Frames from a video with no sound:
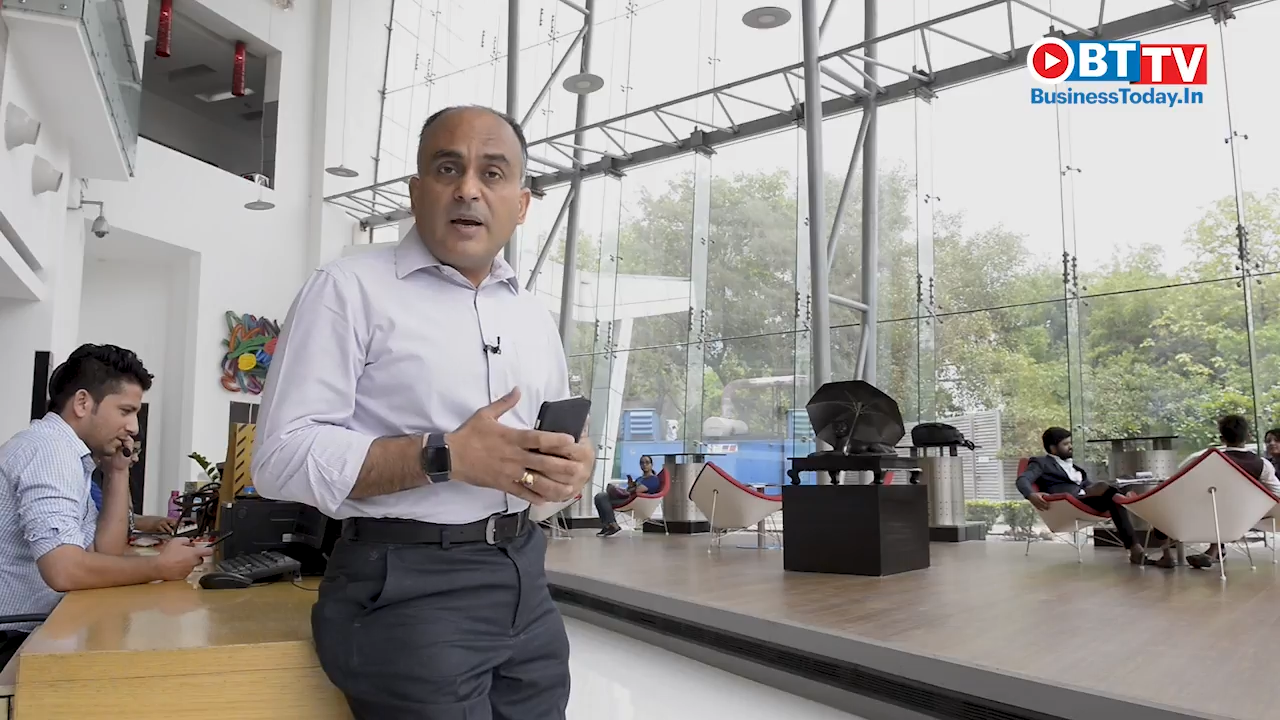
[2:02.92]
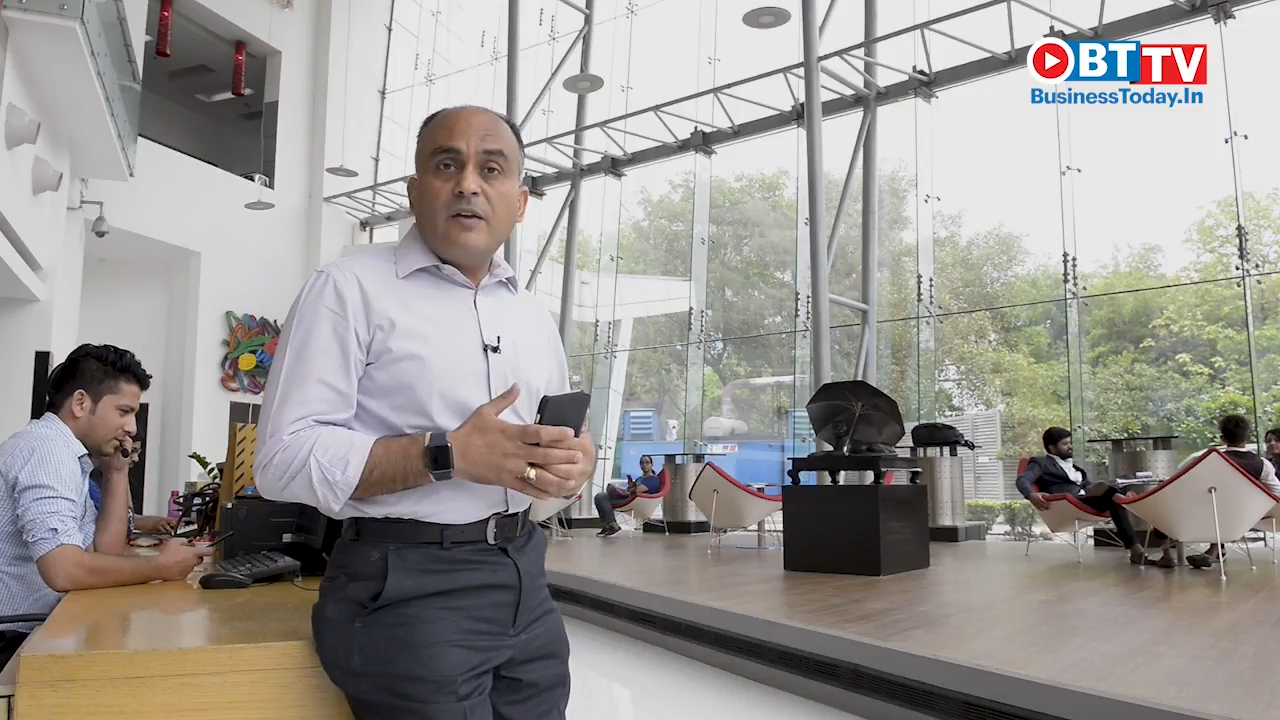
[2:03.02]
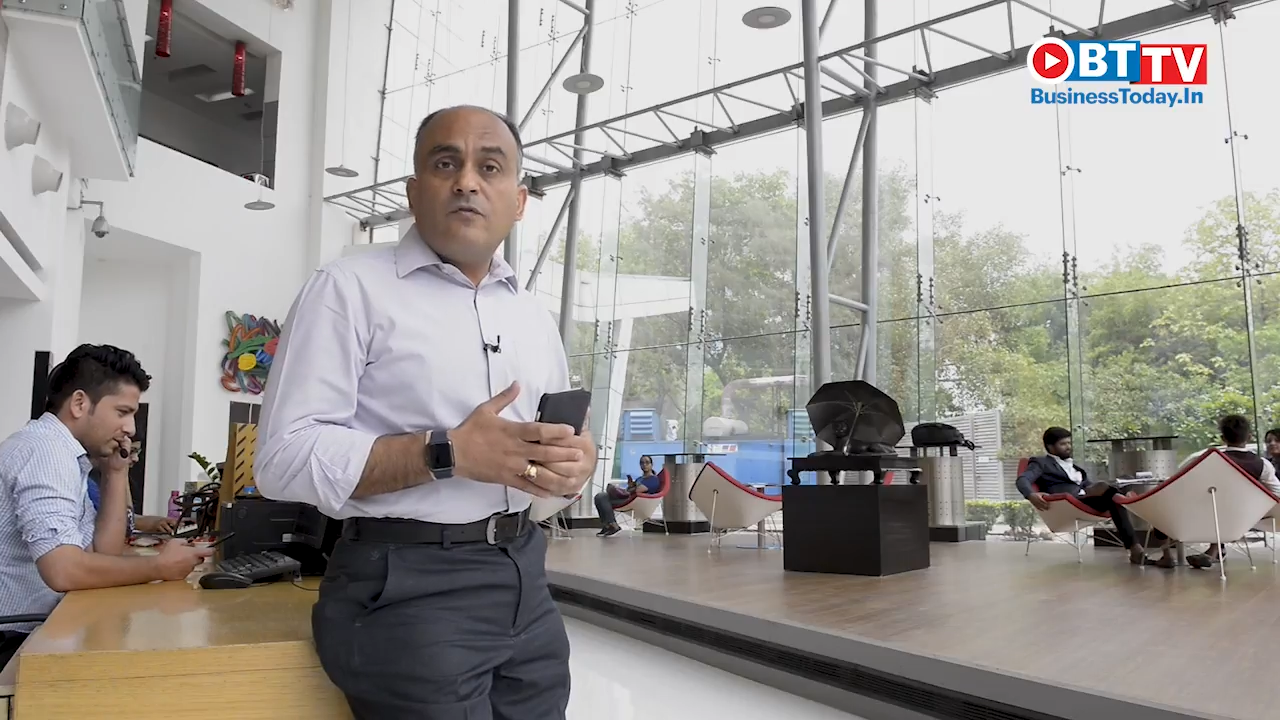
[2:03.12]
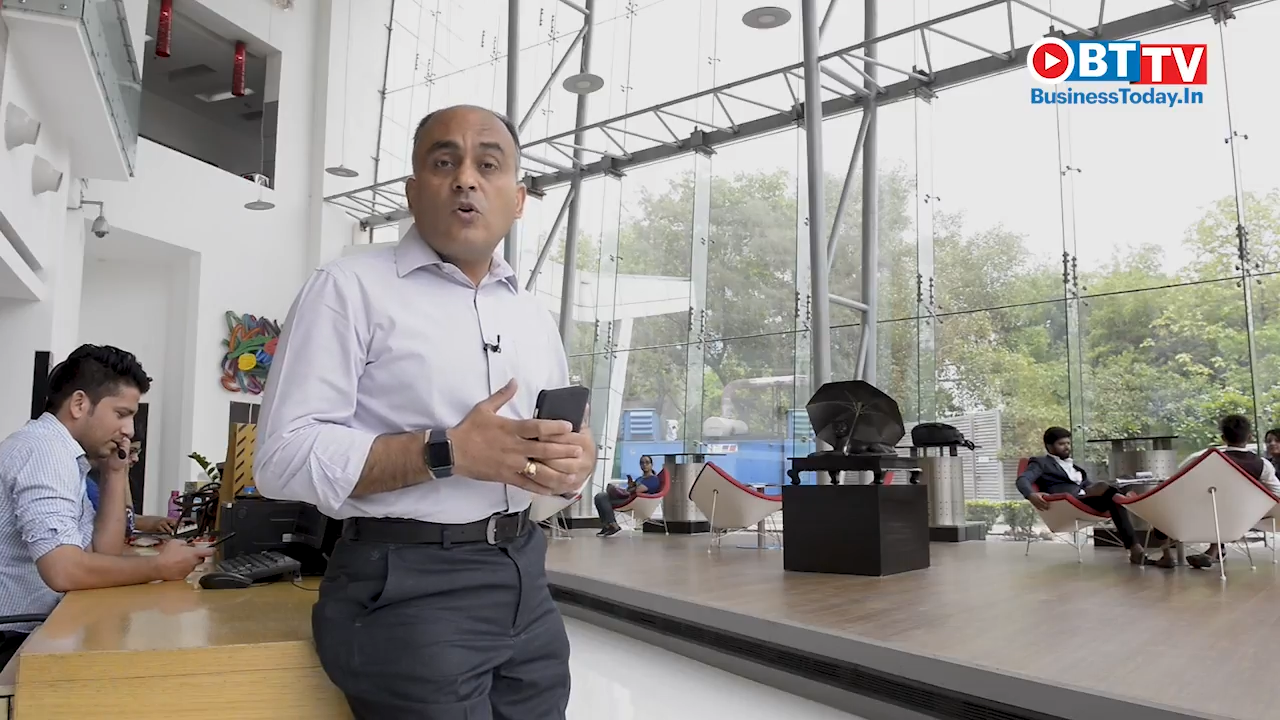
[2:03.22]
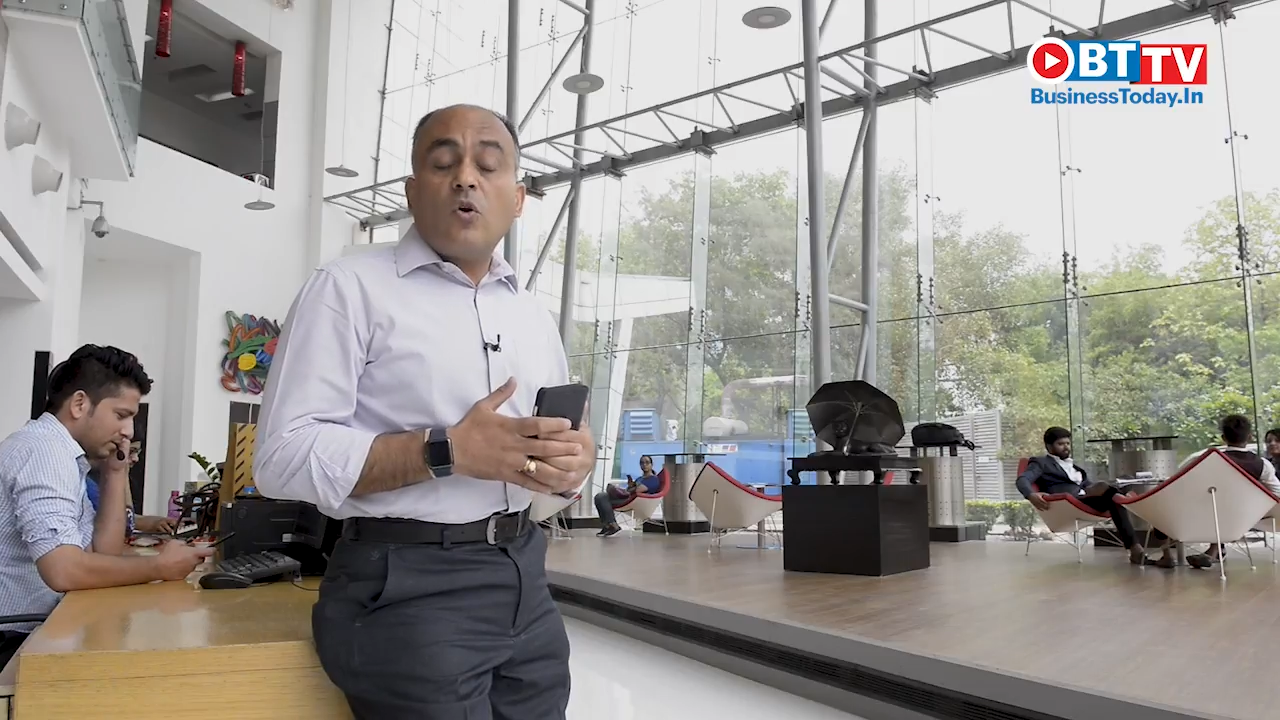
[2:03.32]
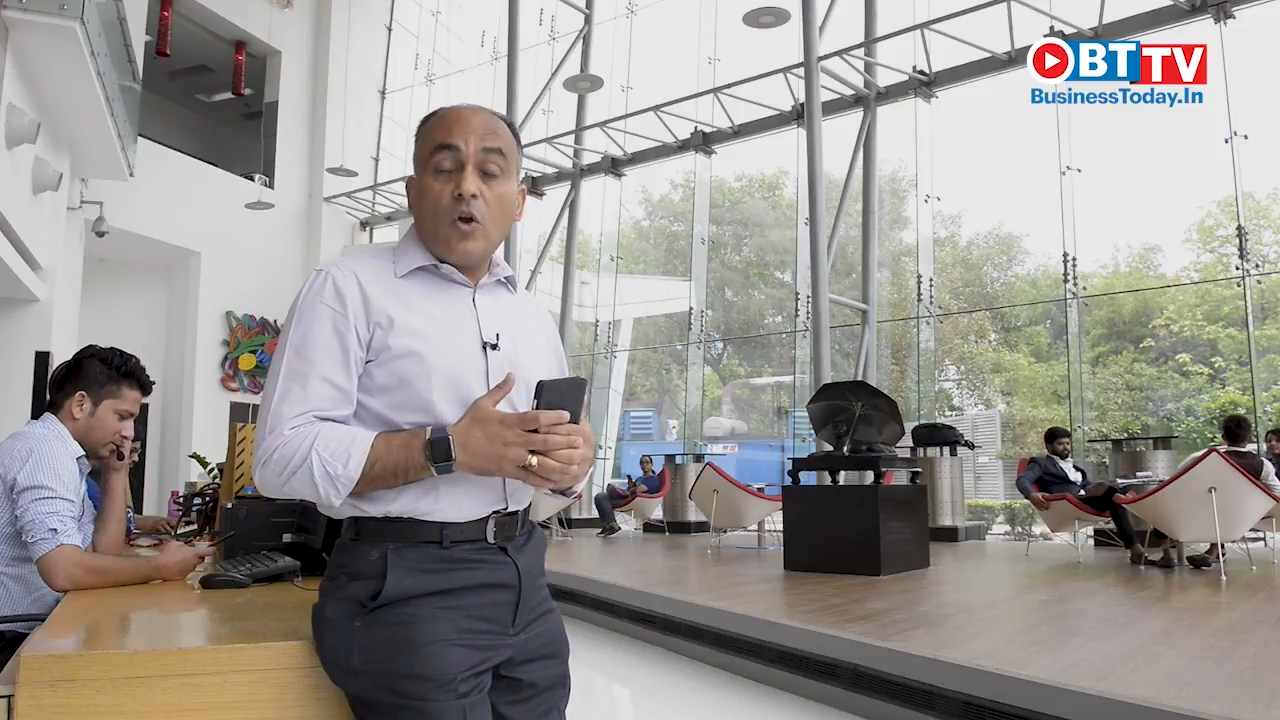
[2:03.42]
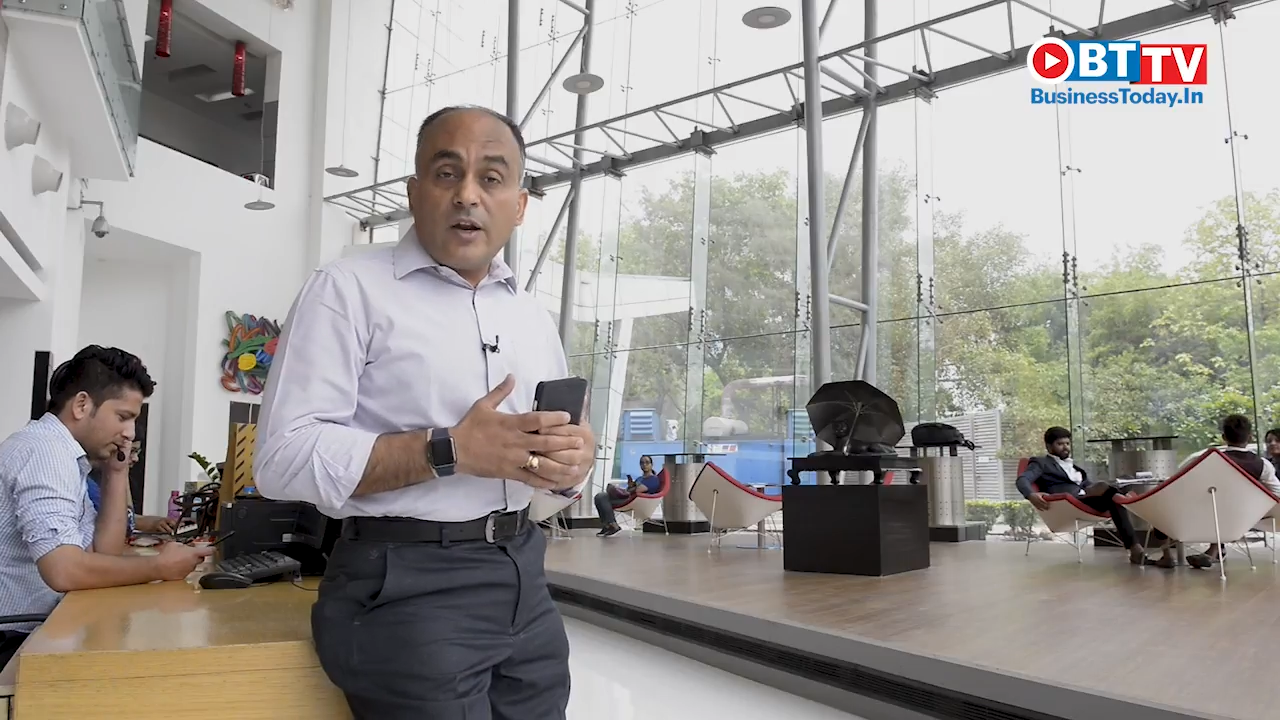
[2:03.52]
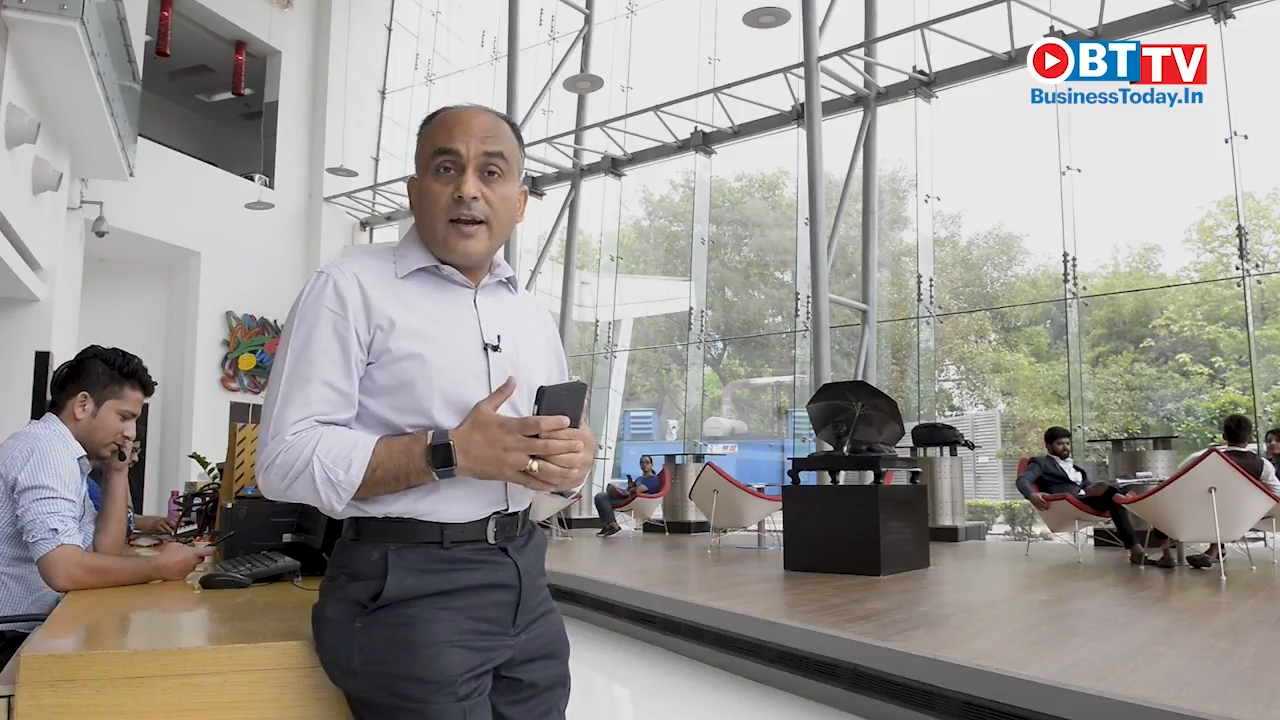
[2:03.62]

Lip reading: bad for all